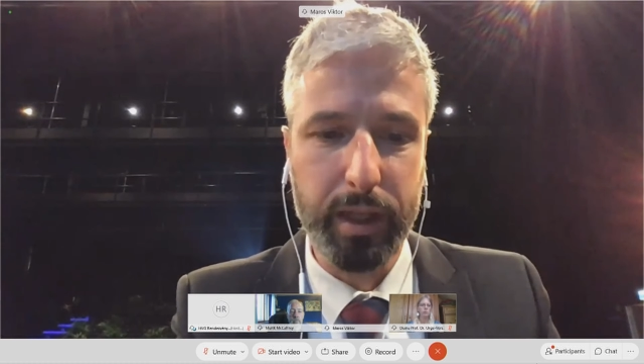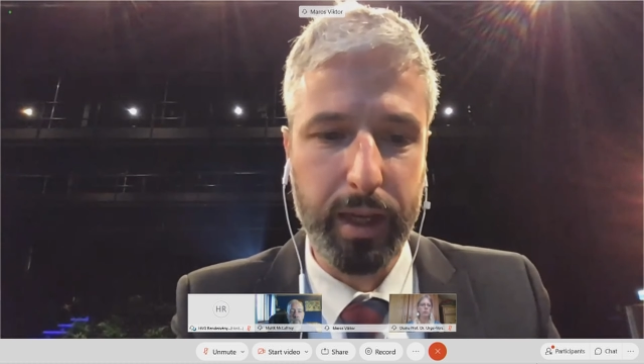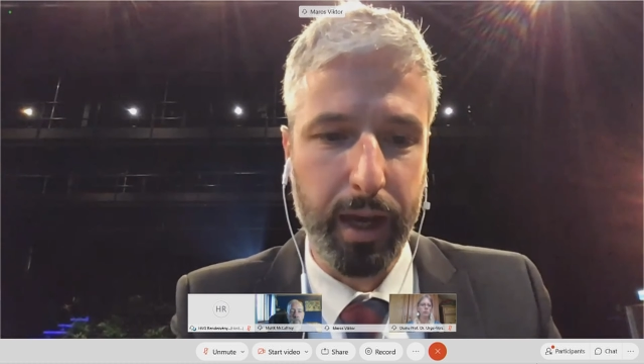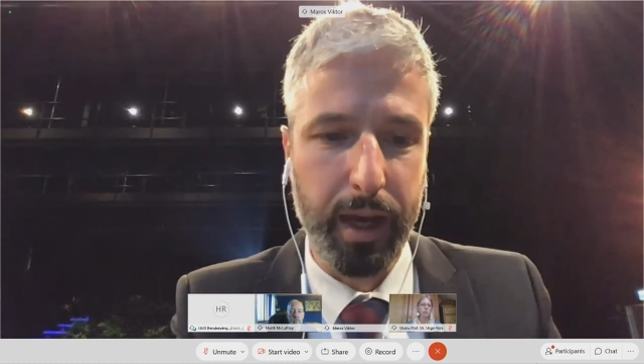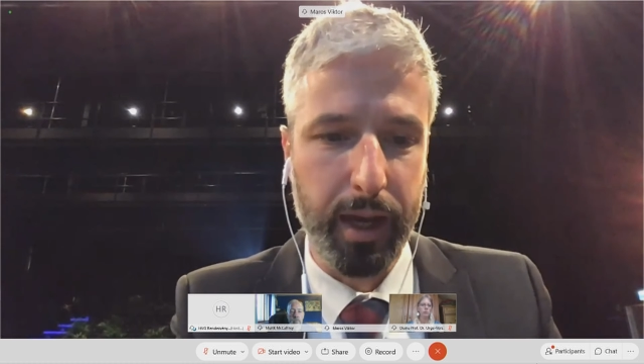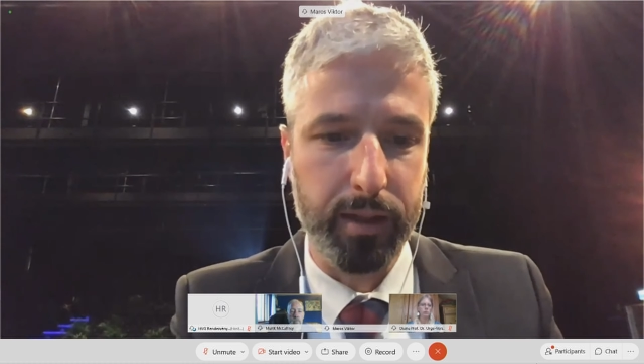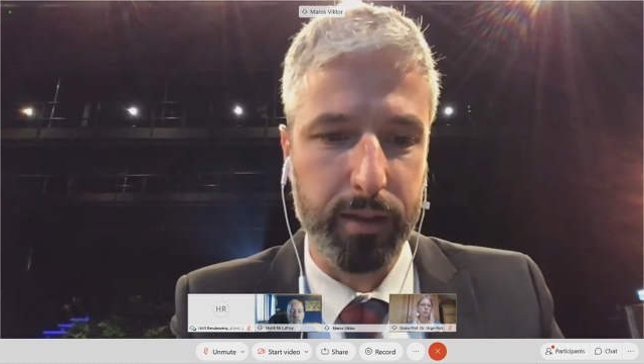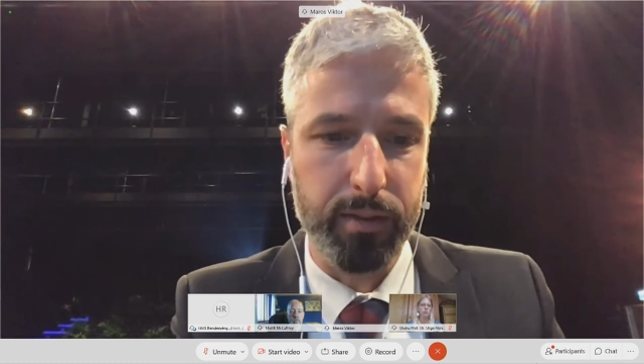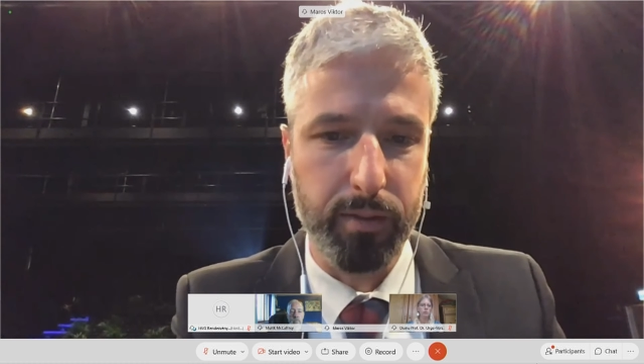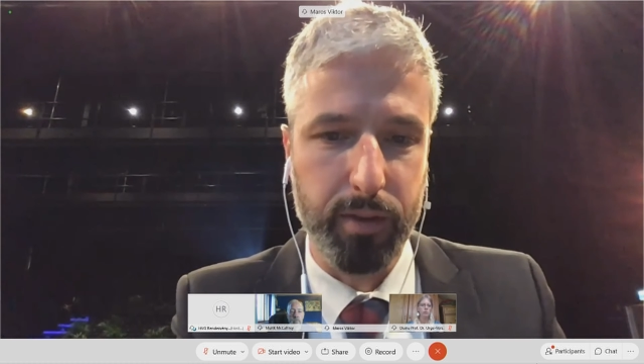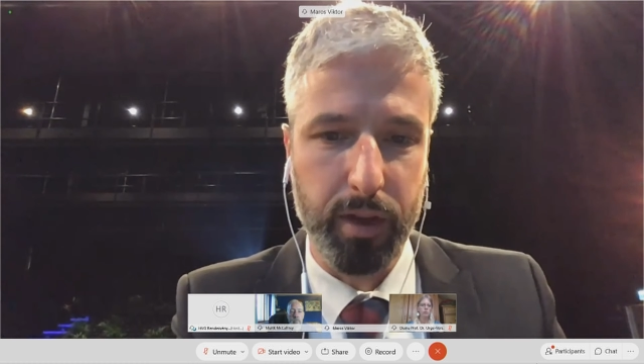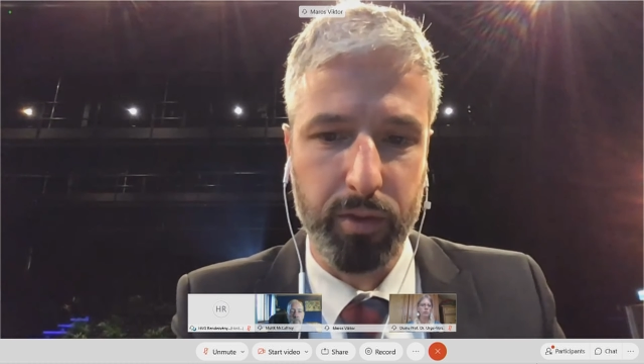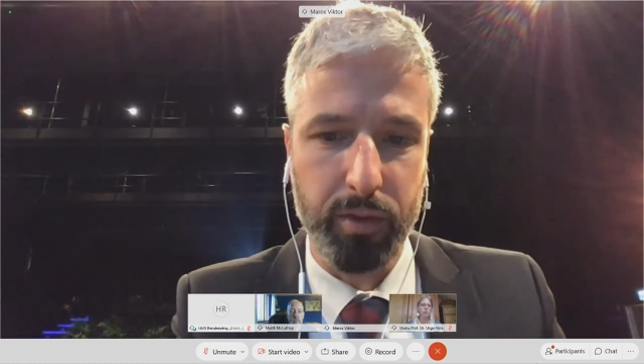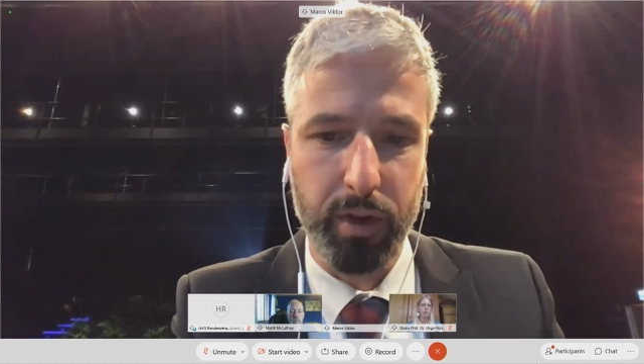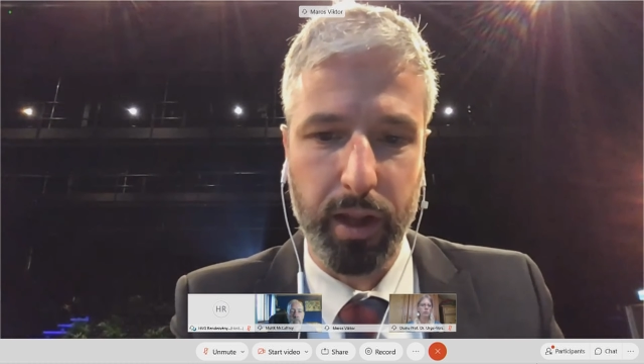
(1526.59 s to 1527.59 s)
get
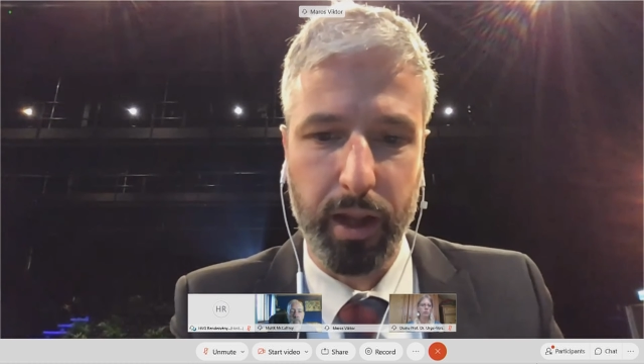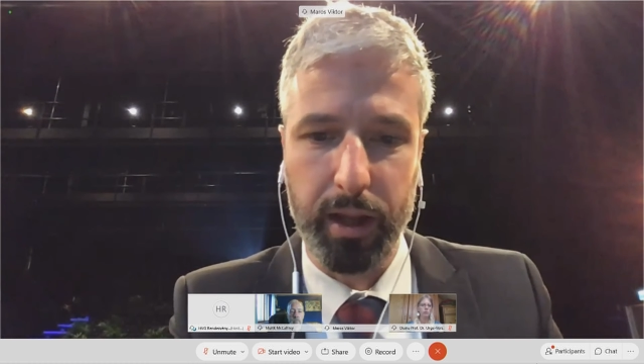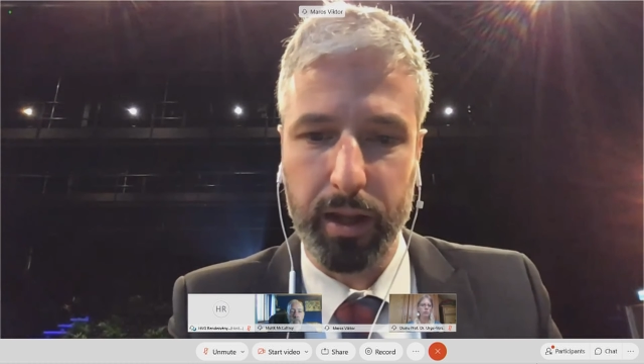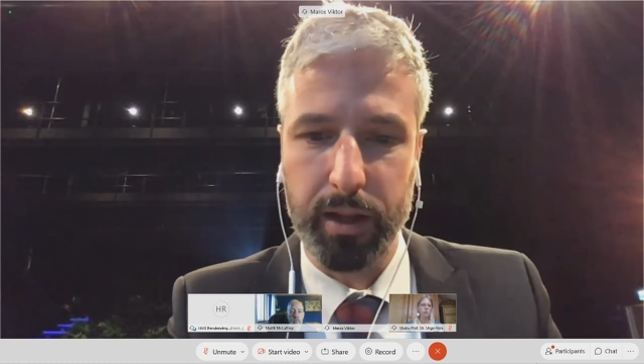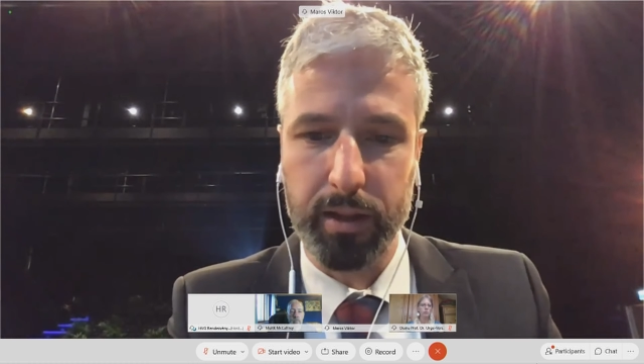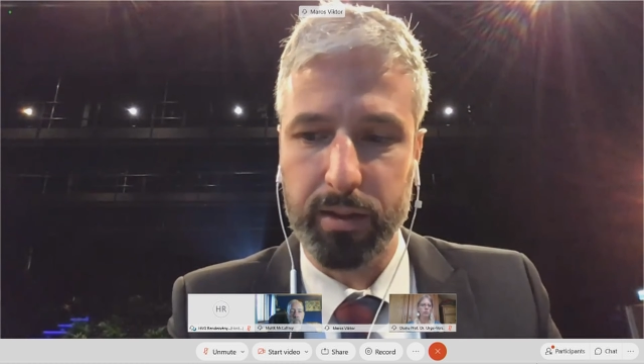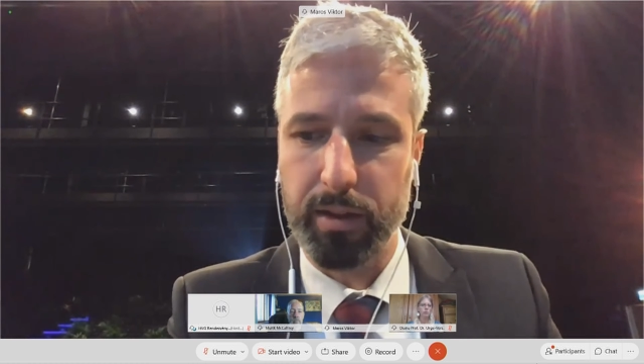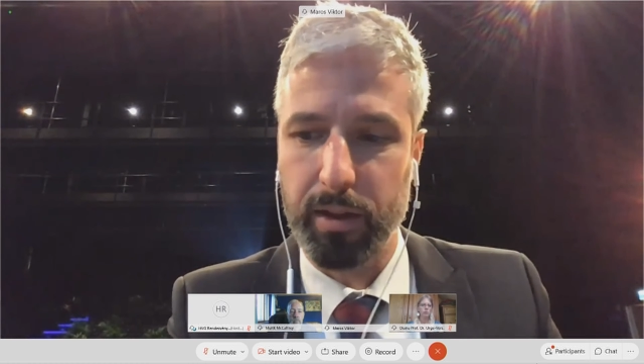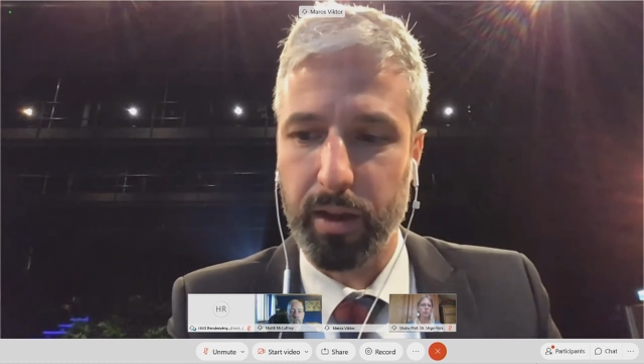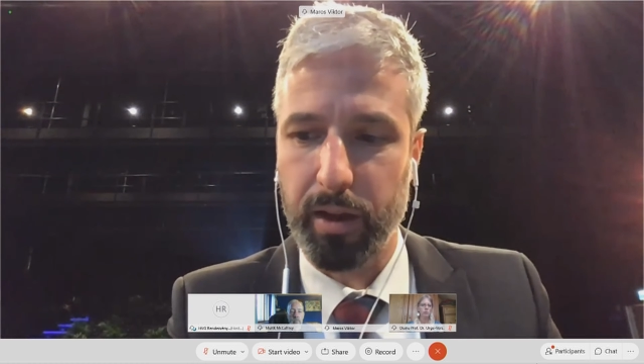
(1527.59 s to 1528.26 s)
every day as